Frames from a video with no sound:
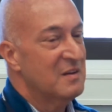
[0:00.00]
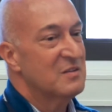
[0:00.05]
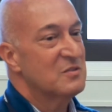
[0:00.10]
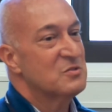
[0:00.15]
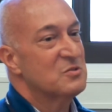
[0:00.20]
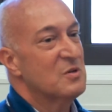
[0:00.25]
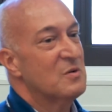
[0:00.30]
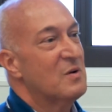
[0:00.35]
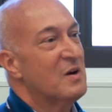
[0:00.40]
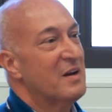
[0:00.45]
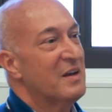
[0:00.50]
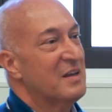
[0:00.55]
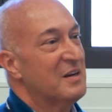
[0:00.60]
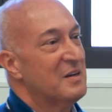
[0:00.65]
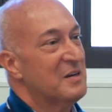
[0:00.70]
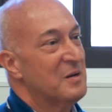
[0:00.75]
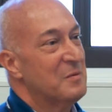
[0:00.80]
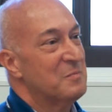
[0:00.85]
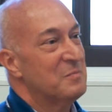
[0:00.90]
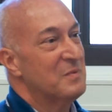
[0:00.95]
So I
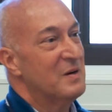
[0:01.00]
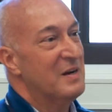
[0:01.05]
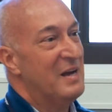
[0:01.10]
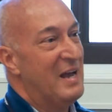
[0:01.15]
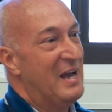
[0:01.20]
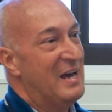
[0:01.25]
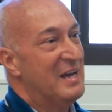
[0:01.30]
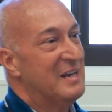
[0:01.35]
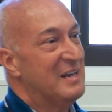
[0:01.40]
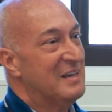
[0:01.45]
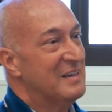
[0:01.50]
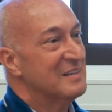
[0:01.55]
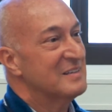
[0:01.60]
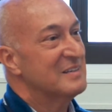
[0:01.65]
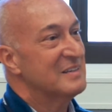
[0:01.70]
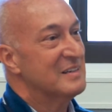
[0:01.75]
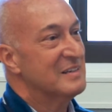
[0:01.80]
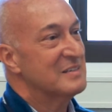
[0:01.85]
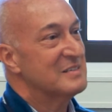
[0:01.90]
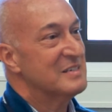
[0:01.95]
ended up adding
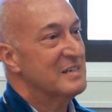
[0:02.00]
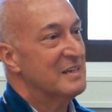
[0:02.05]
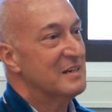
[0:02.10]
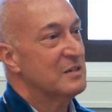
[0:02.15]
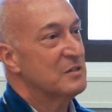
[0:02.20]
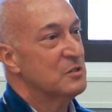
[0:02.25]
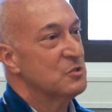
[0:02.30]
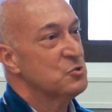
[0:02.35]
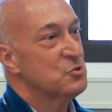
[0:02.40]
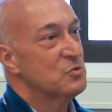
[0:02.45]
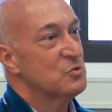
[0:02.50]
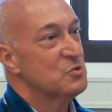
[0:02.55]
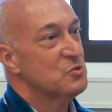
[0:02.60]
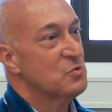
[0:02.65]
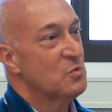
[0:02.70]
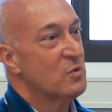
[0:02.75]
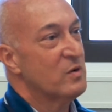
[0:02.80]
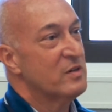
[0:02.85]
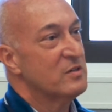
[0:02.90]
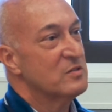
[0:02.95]
10 additional
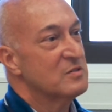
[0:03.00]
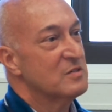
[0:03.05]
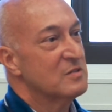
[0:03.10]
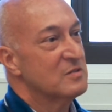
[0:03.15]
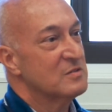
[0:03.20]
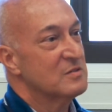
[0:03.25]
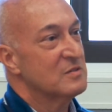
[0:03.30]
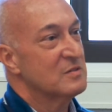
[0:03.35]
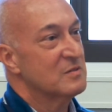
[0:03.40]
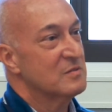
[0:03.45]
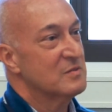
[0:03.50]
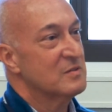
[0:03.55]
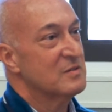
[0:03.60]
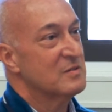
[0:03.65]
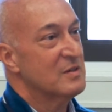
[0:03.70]
stories to